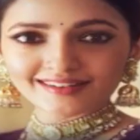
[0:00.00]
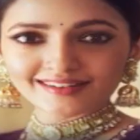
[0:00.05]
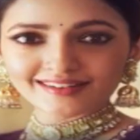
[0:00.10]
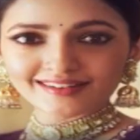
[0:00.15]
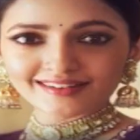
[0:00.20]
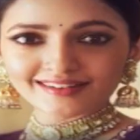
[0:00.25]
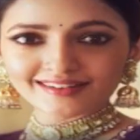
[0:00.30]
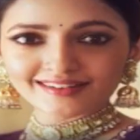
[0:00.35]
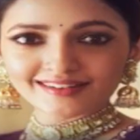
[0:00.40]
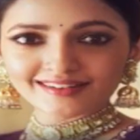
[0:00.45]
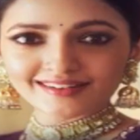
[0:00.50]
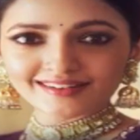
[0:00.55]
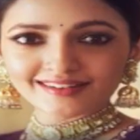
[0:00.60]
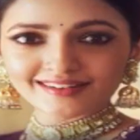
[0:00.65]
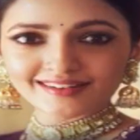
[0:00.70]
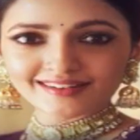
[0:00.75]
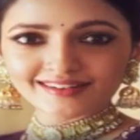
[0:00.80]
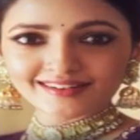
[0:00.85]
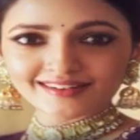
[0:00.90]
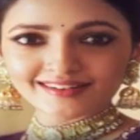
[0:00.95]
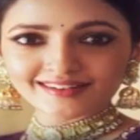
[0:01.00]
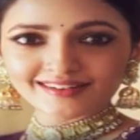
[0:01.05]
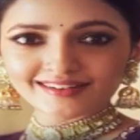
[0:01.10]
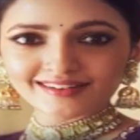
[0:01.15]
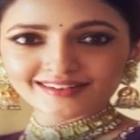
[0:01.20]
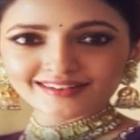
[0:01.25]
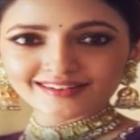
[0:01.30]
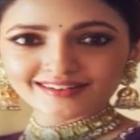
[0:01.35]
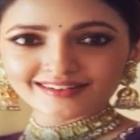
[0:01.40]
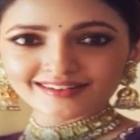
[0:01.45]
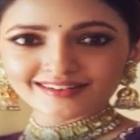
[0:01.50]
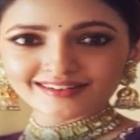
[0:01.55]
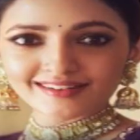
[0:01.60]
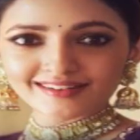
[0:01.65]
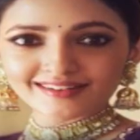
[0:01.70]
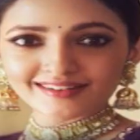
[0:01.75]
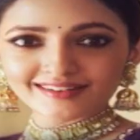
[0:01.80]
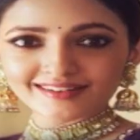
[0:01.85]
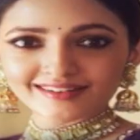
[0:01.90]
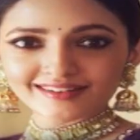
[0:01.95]

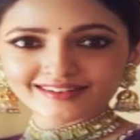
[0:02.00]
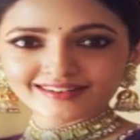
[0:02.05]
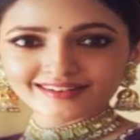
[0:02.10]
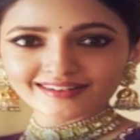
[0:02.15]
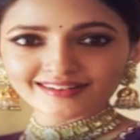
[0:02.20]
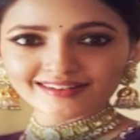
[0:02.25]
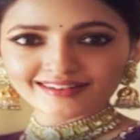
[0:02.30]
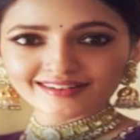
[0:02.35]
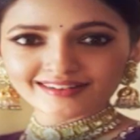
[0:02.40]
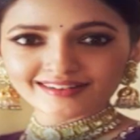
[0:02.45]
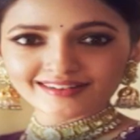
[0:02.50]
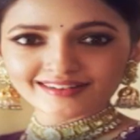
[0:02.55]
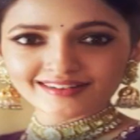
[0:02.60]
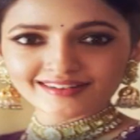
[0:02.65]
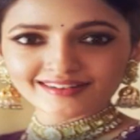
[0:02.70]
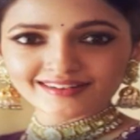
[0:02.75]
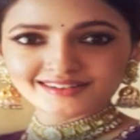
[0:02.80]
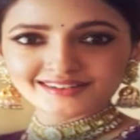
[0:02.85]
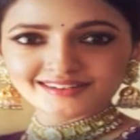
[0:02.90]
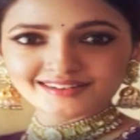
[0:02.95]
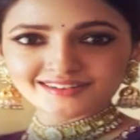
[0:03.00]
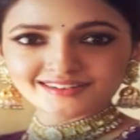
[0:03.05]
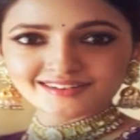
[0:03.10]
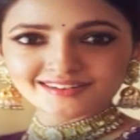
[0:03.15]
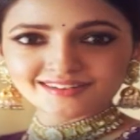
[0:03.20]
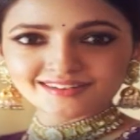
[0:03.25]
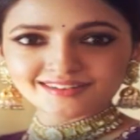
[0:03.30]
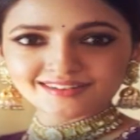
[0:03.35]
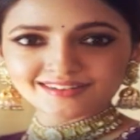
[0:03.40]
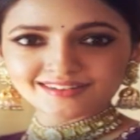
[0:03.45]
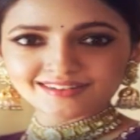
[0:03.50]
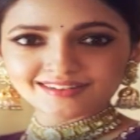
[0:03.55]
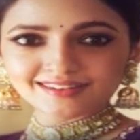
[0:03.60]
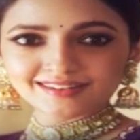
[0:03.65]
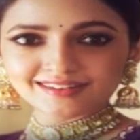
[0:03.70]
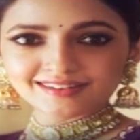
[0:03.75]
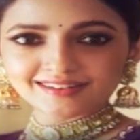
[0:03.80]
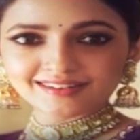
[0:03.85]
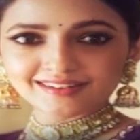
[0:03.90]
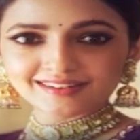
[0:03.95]

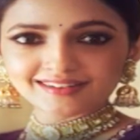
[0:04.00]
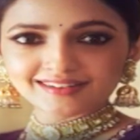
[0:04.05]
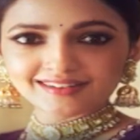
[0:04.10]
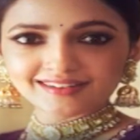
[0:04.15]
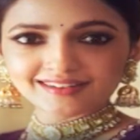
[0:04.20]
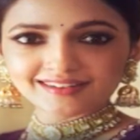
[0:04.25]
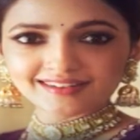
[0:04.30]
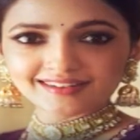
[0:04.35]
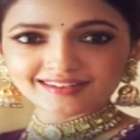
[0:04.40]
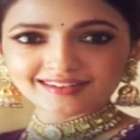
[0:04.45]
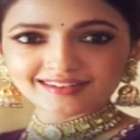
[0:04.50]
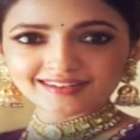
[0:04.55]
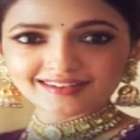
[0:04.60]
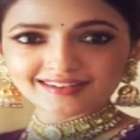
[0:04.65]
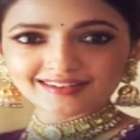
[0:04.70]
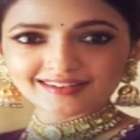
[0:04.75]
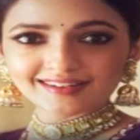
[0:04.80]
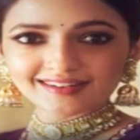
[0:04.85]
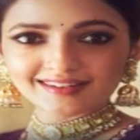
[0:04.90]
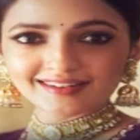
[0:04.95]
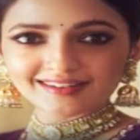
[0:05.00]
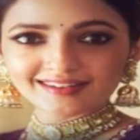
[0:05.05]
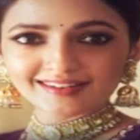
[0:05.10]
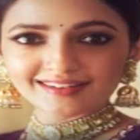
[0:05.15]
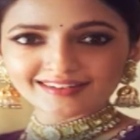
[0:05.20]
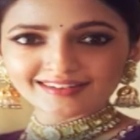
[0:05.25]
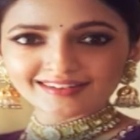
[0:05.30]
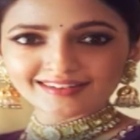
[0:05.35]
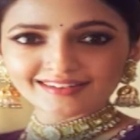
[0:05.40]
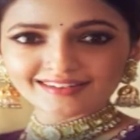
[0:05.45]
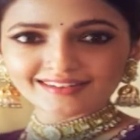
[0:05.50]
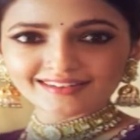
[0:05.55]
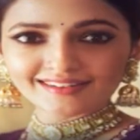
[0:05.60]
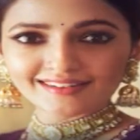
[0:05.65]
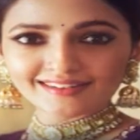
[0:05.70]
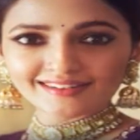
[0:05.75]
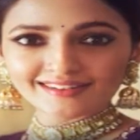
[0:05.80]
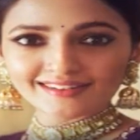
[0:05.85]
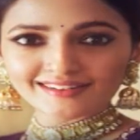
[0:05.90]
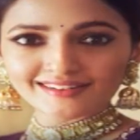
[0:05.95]

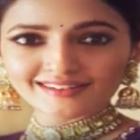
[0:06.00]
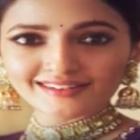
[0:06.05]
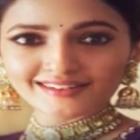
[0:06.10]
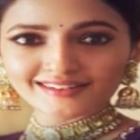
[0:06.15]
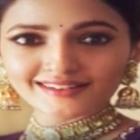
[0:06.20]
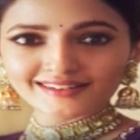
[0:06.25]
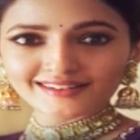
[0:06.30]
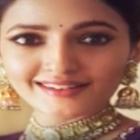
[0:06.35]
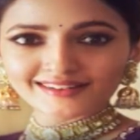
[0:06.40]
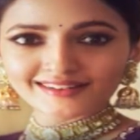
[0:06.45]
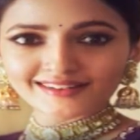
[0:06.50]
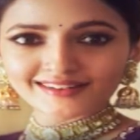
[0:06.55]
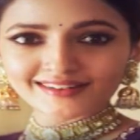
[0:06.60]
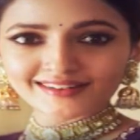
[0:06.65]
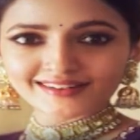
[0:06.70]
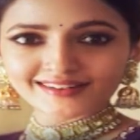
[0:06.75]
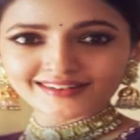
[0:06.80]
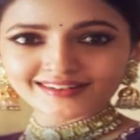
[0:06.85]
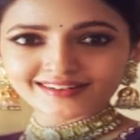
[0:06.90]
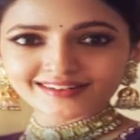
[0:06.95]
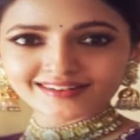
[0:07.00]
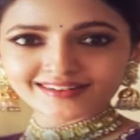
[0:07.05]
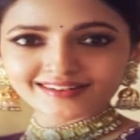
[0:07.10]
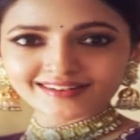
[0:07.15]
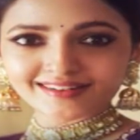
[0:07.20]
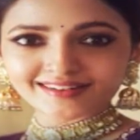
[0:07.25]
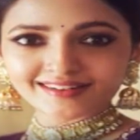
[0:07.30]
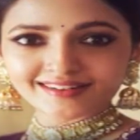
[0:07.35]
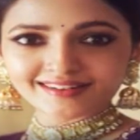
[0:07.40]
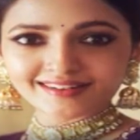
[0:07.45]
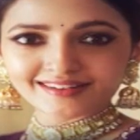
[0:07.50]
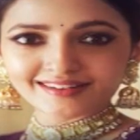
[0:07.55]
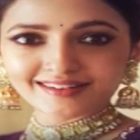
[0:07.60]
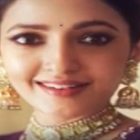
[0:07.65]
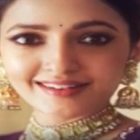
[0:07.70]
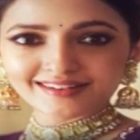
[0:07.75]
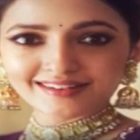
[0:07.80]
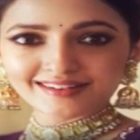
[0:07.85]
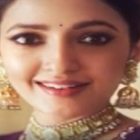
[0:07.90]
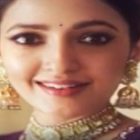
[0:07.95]
[no speech]